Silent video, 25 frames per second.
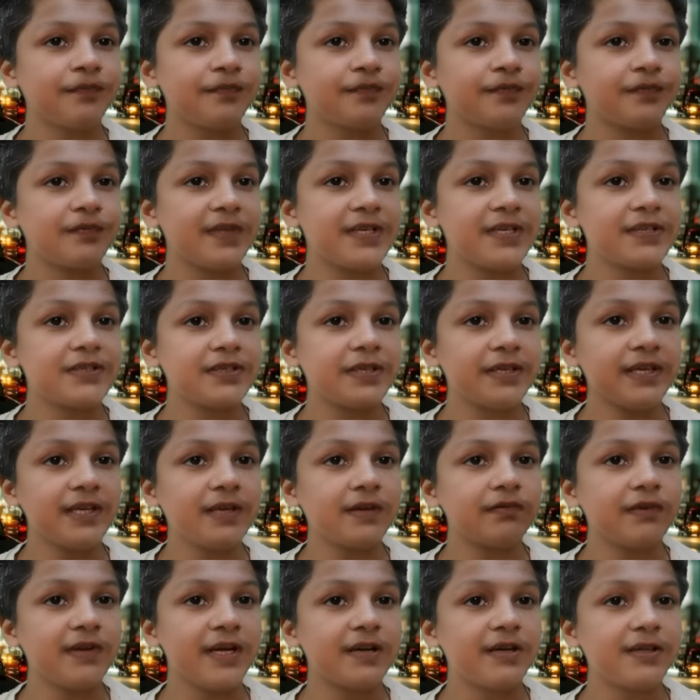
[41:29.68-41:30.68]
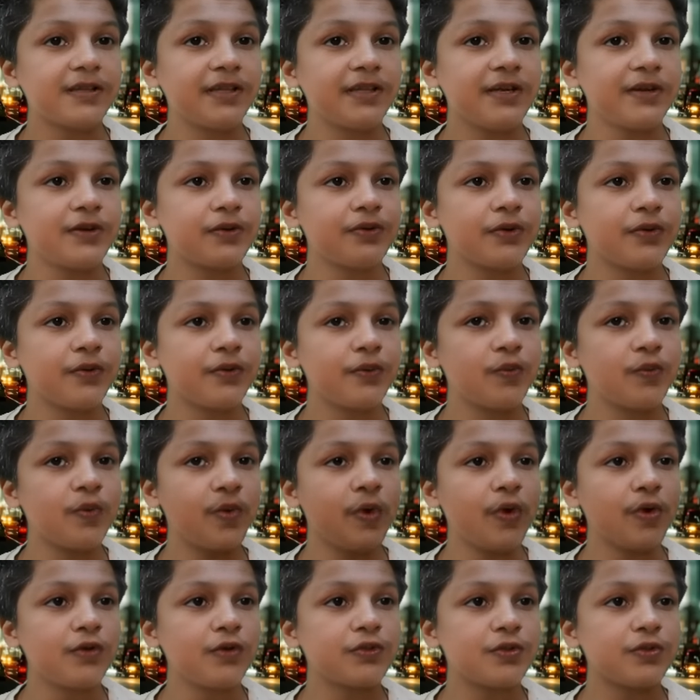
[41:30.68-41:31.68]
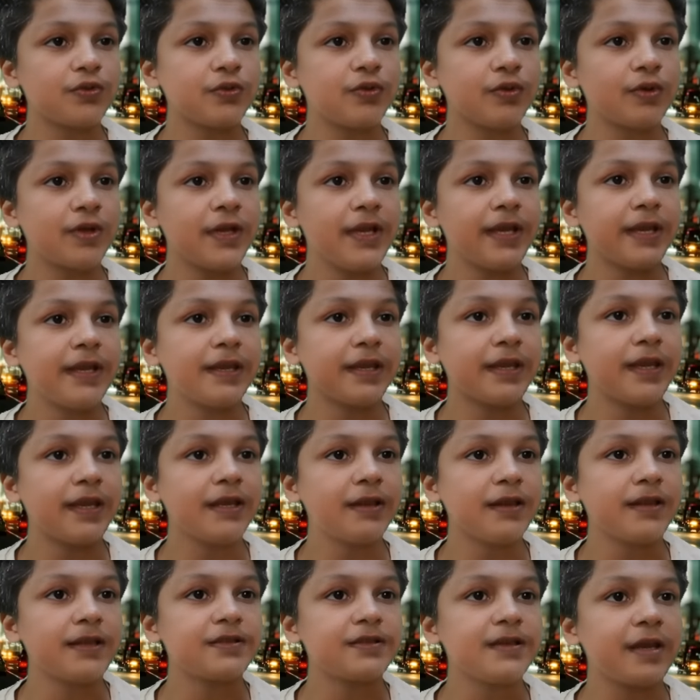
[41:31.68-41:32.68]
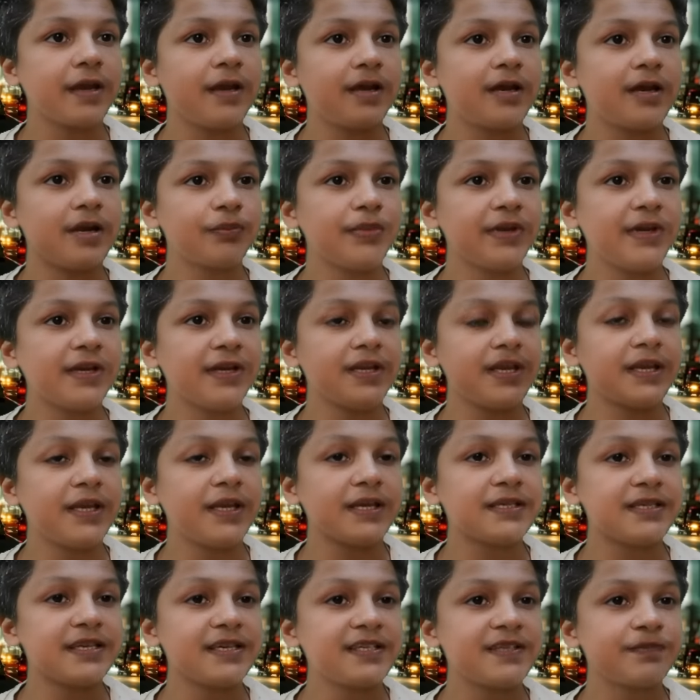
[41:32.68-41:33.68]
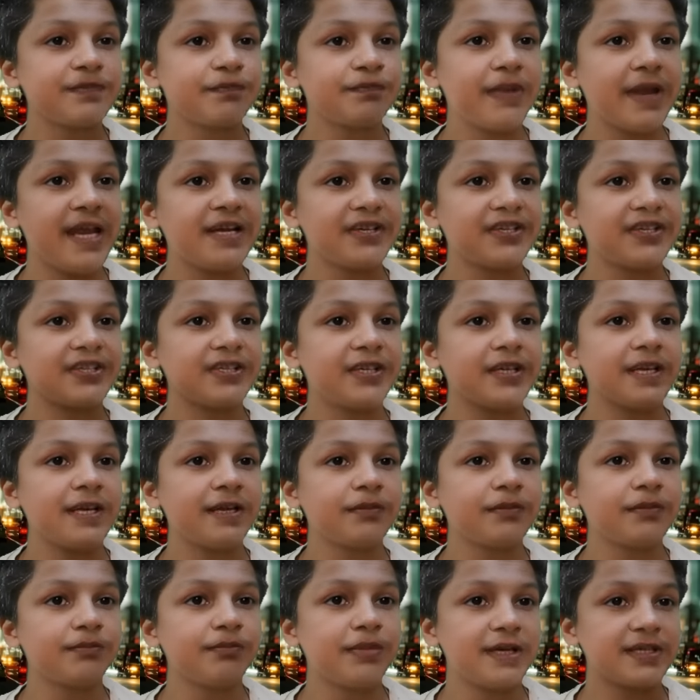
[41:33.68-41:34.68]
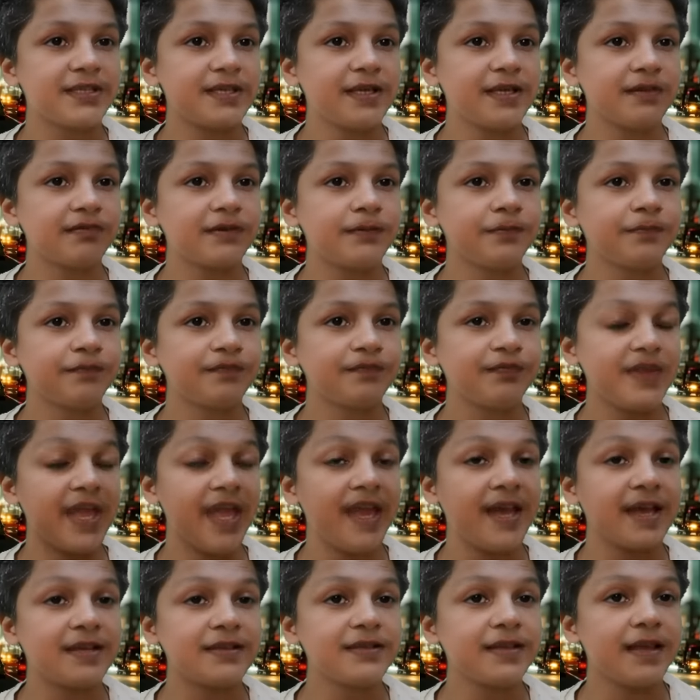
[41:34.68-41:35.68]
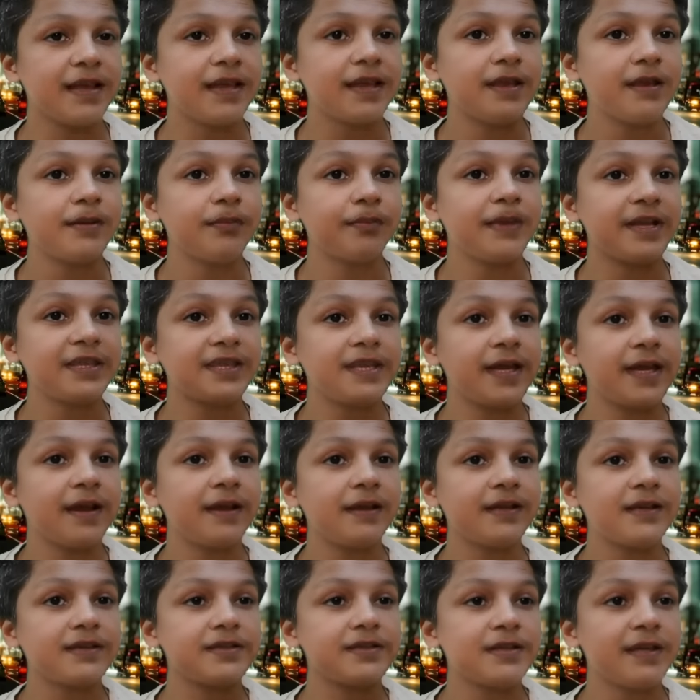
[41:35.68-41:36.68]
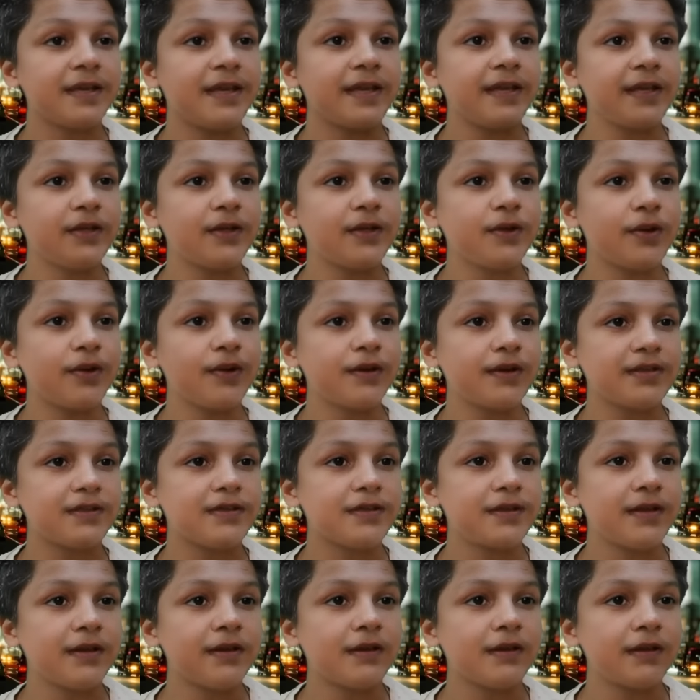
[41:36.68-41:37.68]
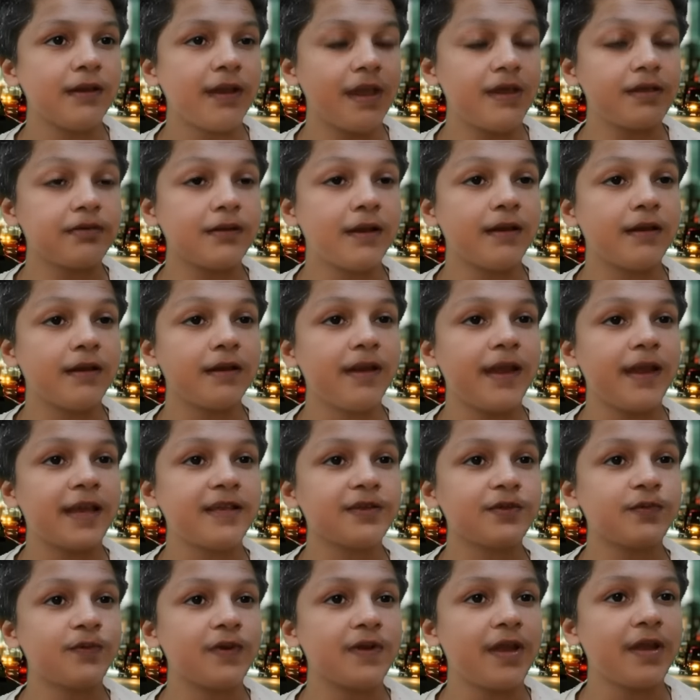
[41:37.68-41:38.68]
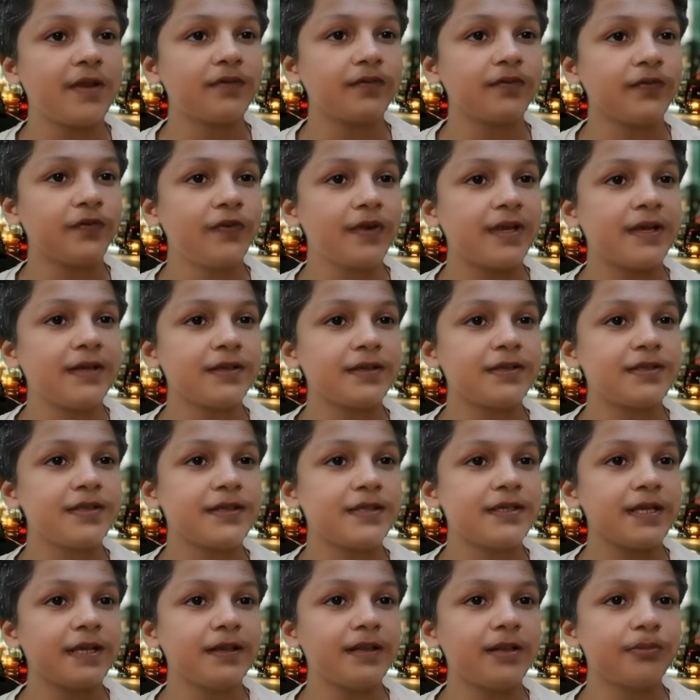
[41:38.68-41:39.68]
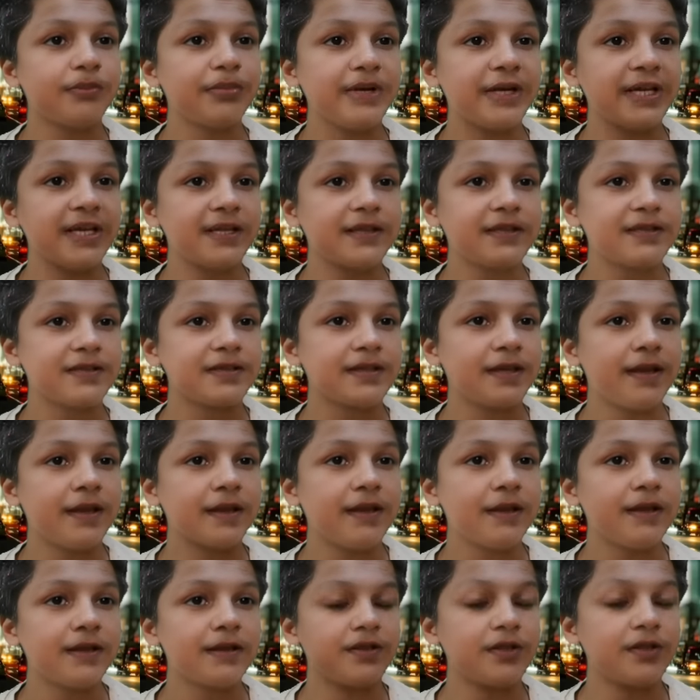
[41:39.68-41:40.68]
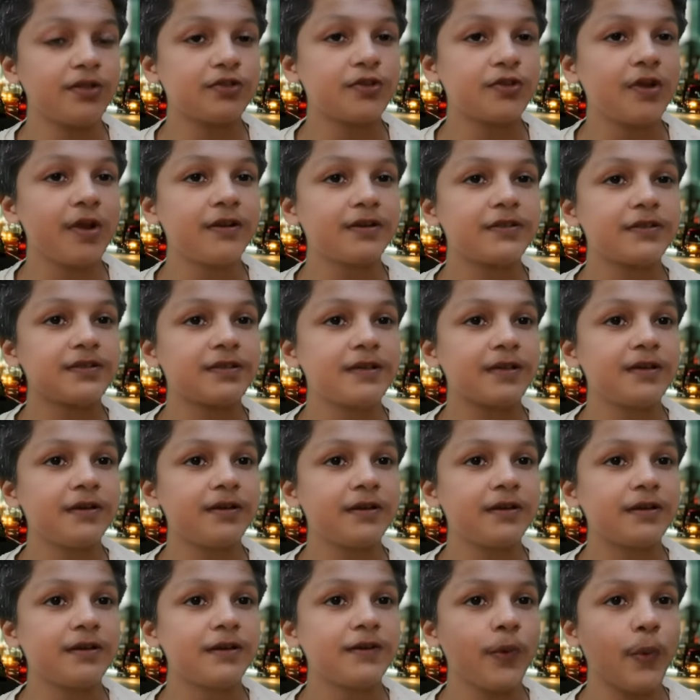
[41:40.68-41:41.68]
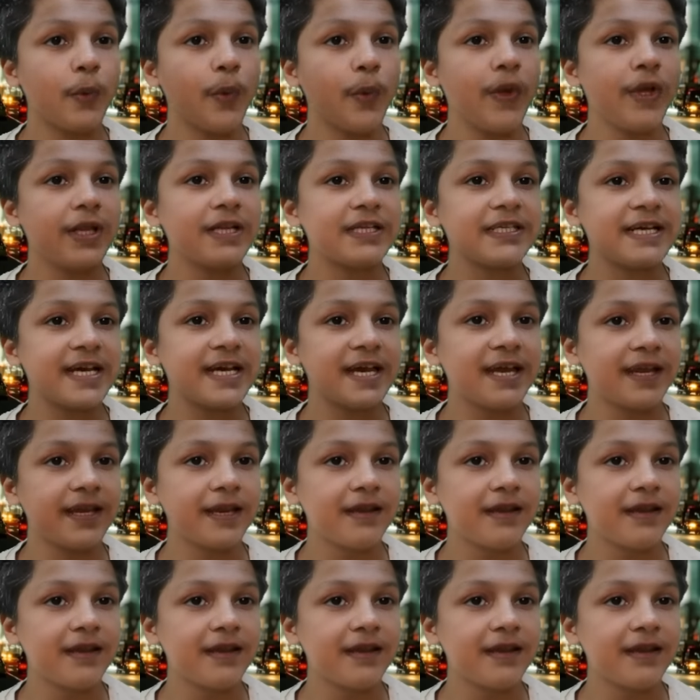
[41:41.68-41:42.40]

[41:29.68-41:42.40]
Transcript: The scene where they vow to kill the Scorpion King is especially impressive, as Matthias intones, as long as one of us still breathes, the sorcerer will die.